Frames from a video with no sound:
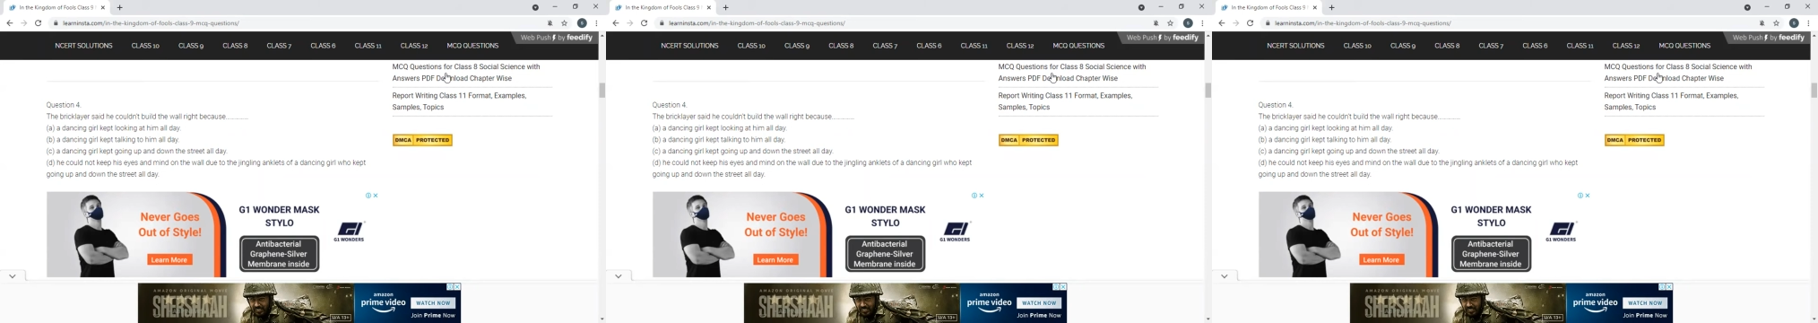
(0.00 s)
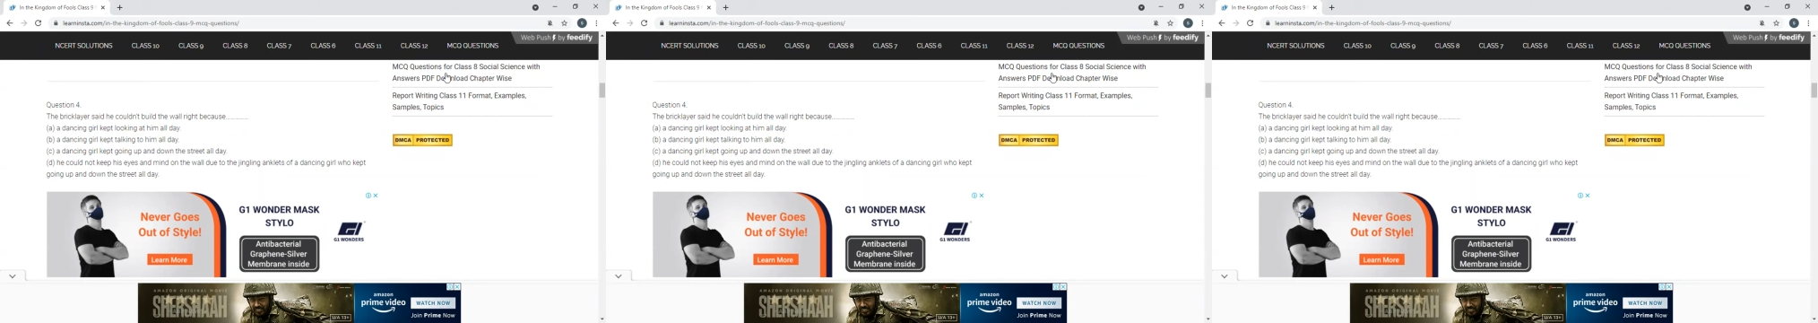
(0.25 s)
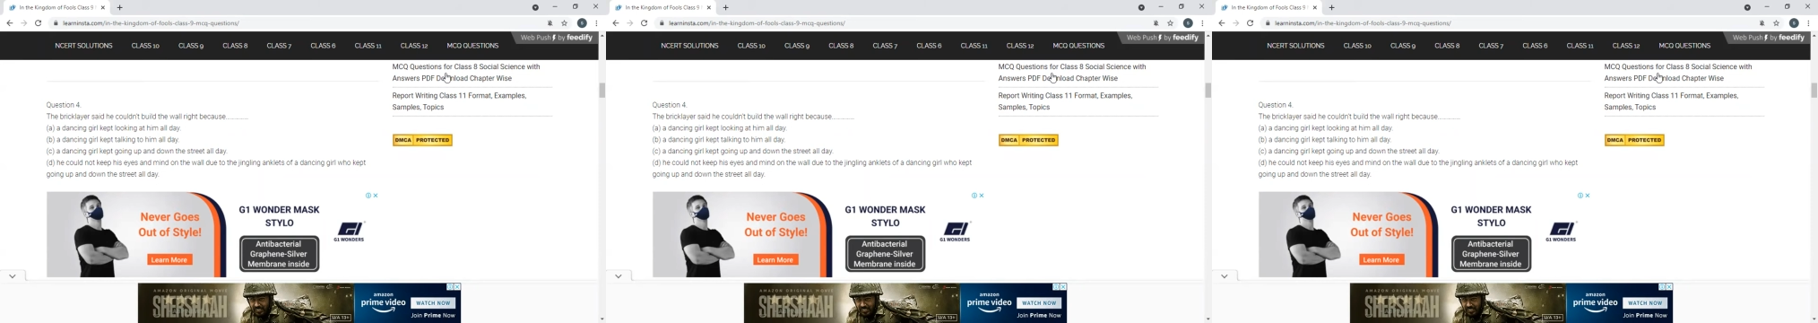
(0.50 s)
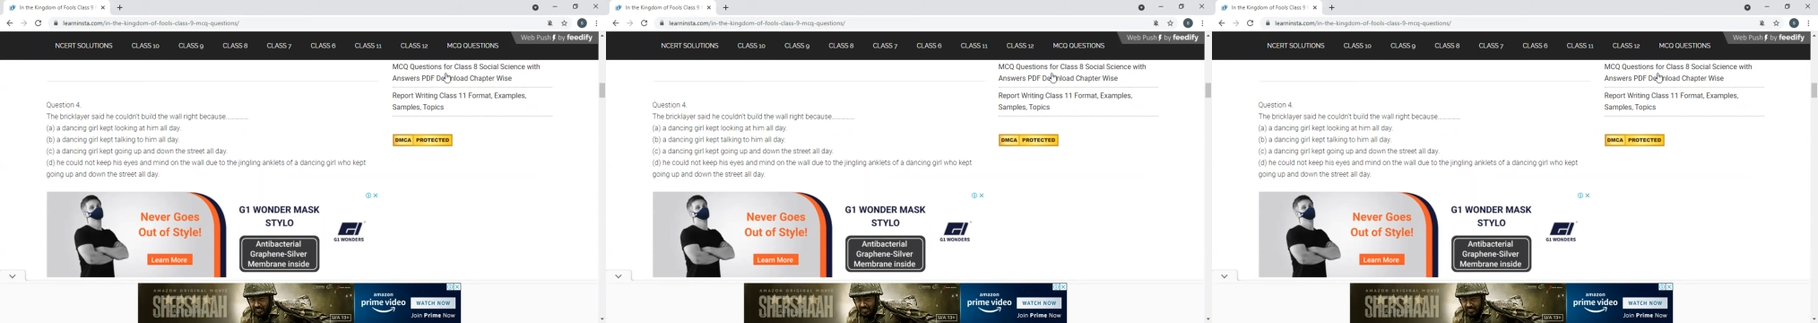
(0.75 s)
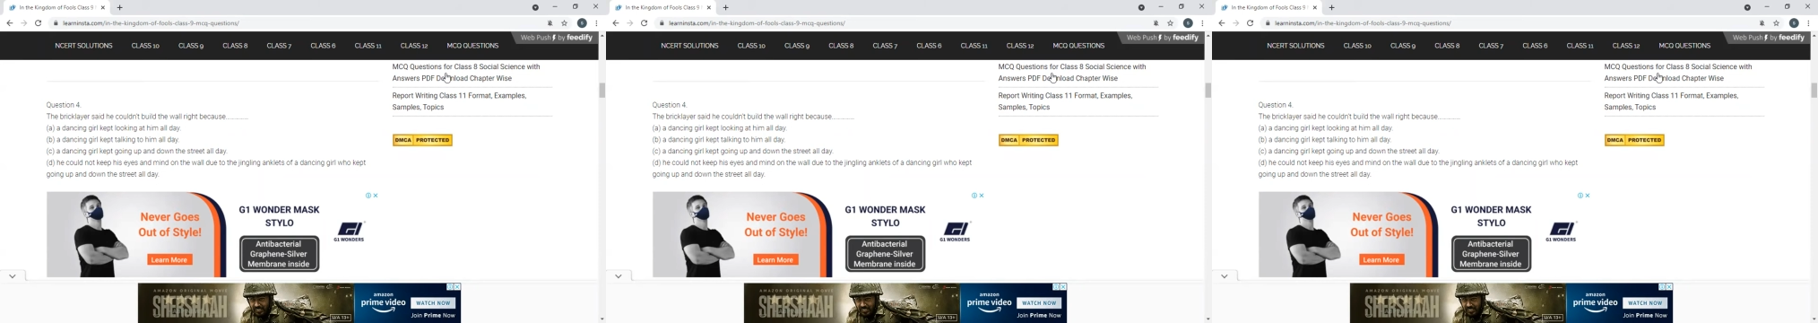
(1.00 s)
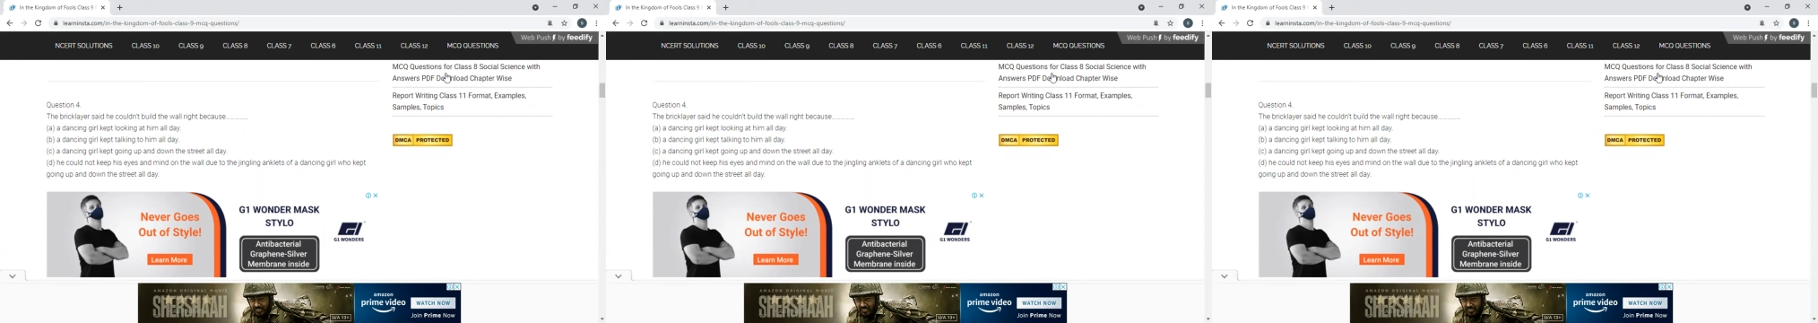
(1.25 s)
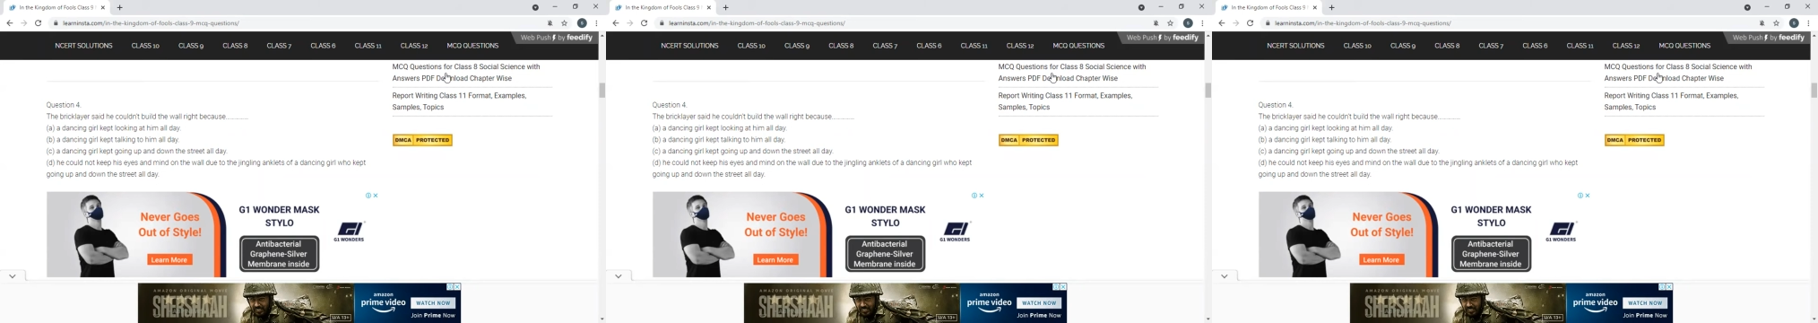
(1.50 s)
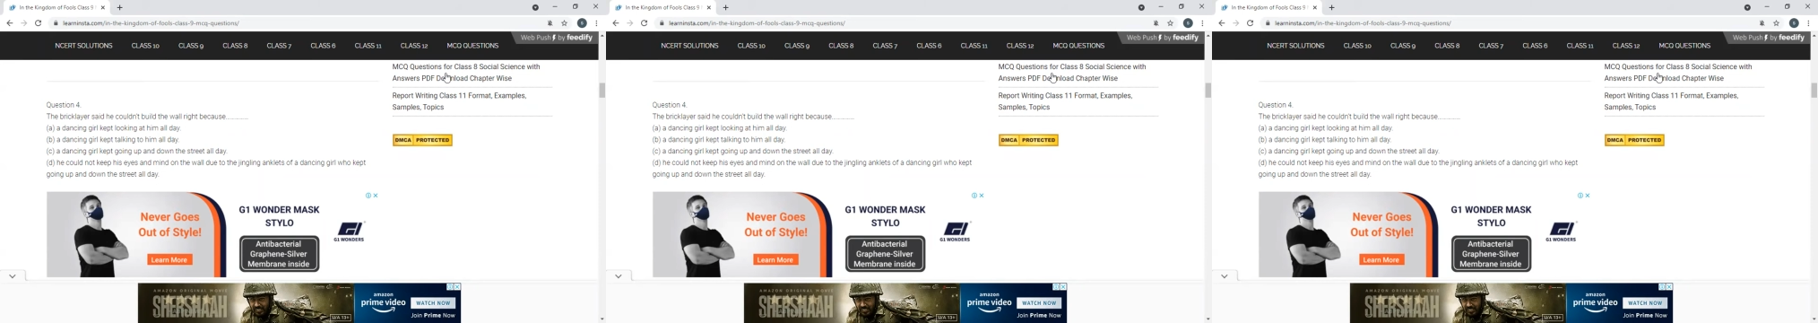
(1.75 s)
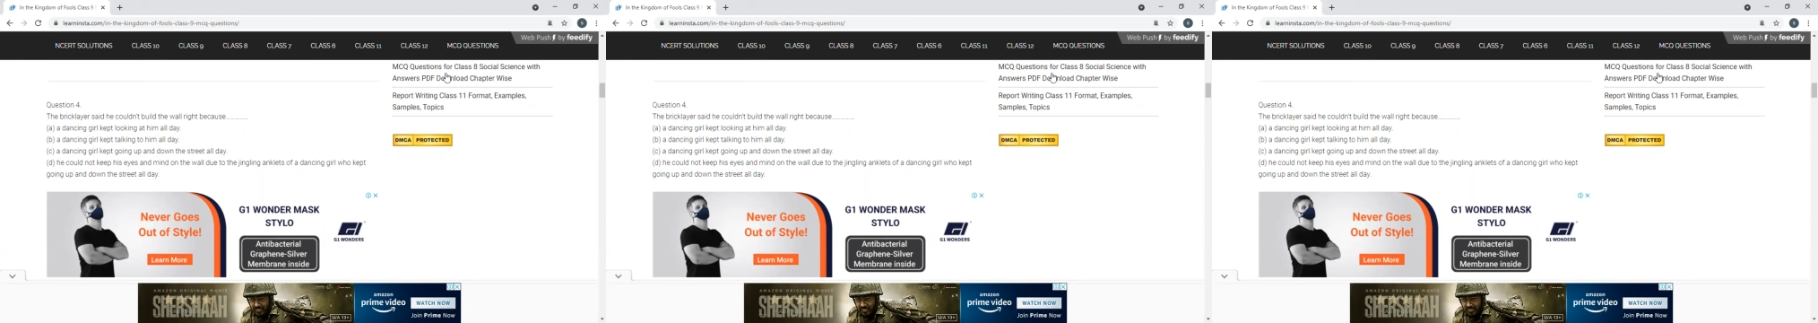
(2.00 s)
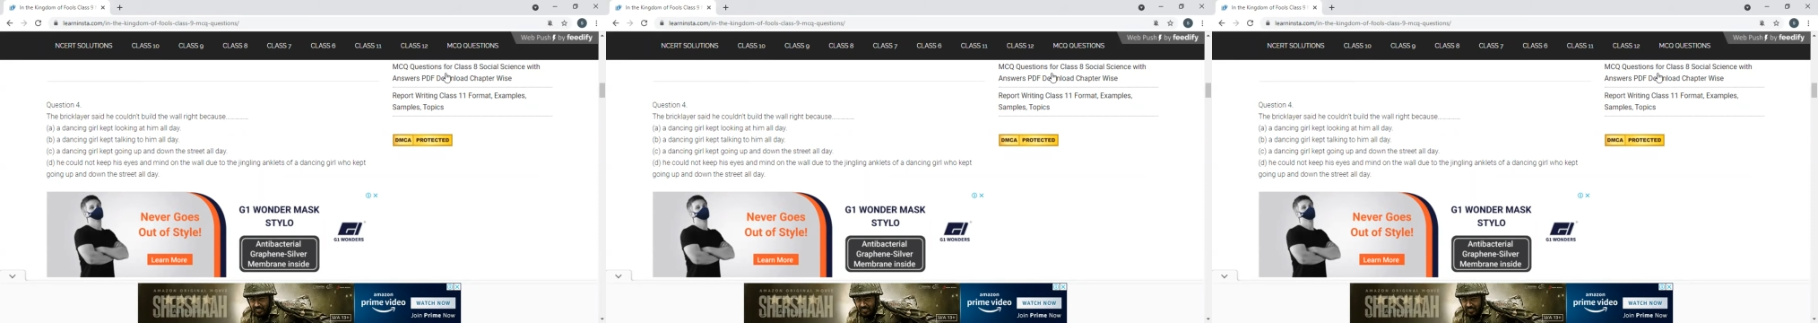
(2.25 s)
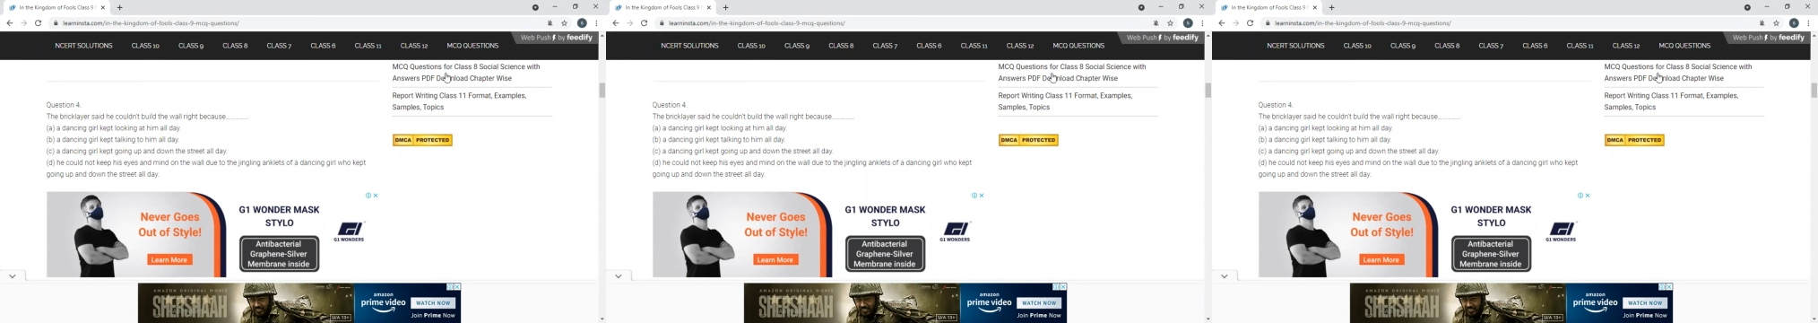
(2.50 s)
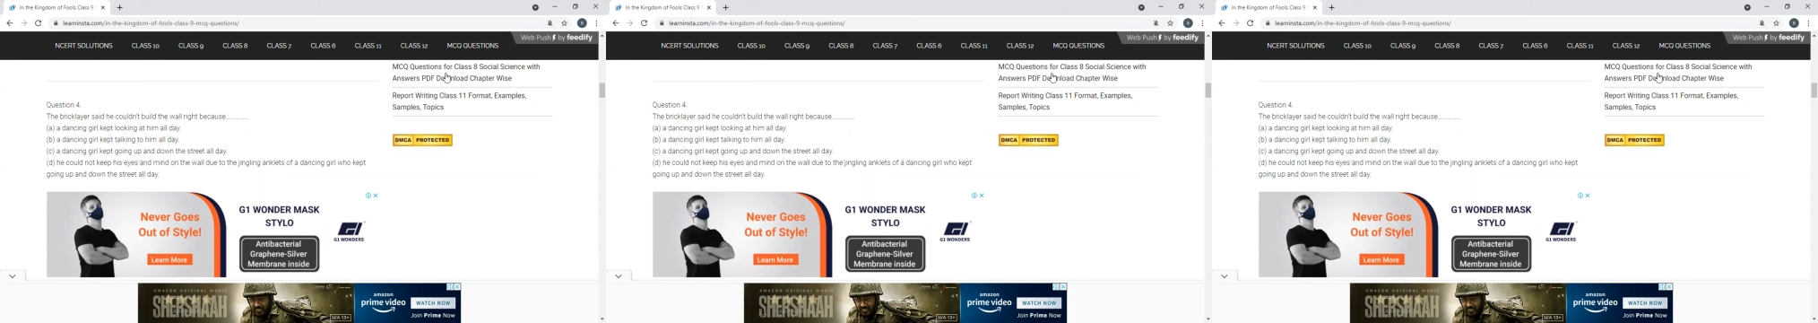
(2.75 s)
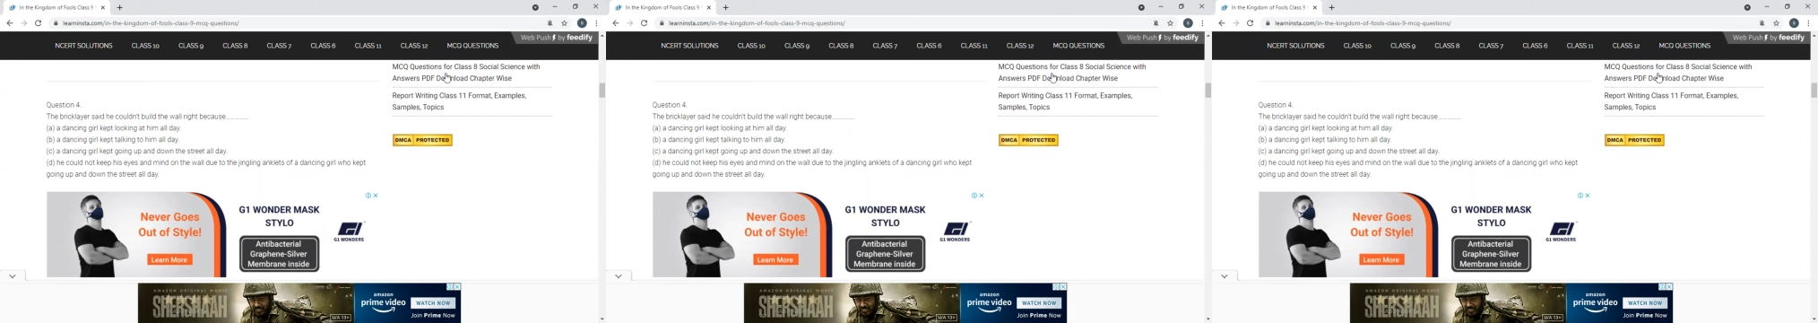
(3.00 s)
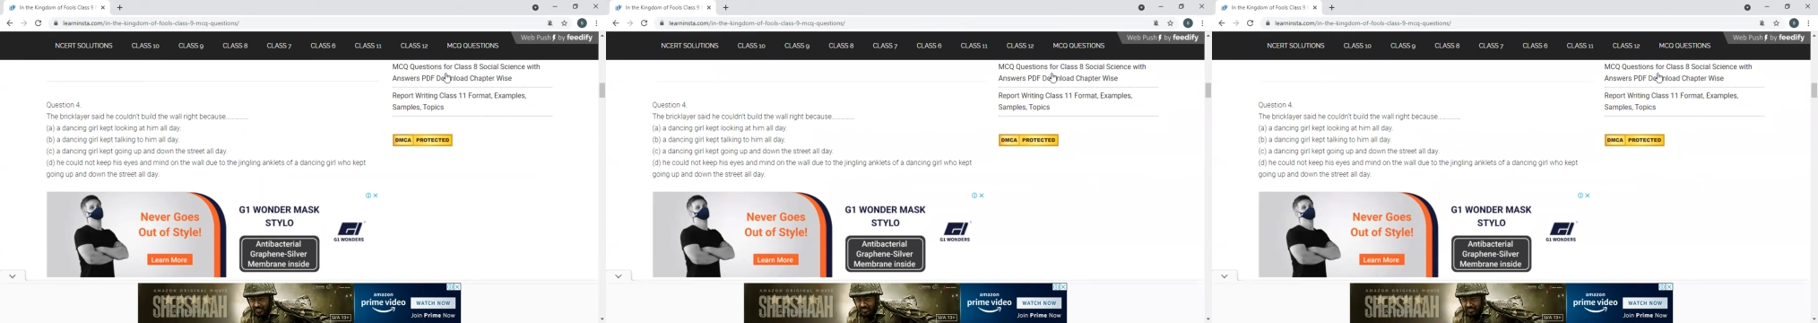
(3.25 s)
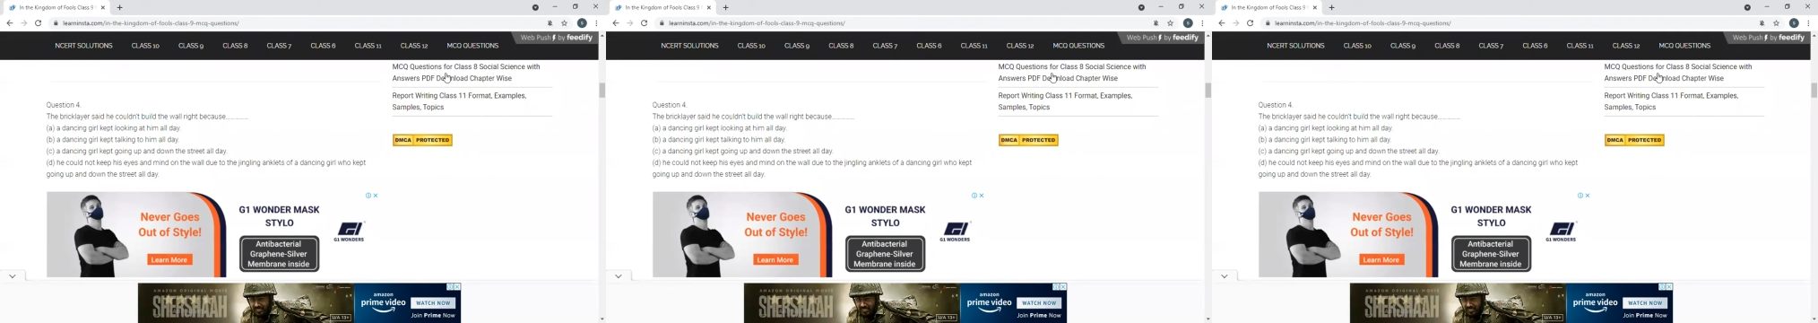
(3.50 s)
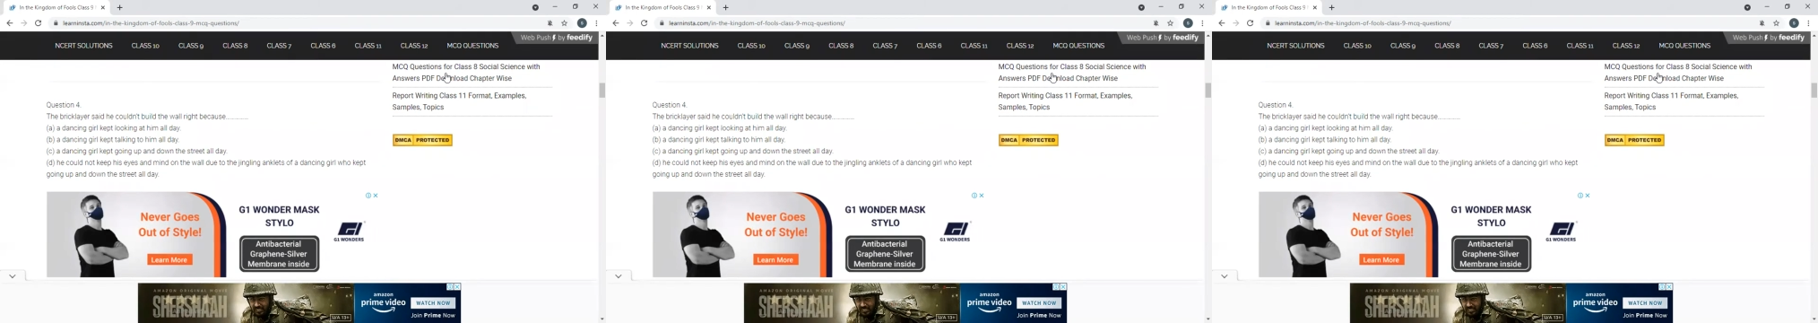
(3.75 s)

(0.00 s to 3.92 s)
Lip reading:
(no speaker visible)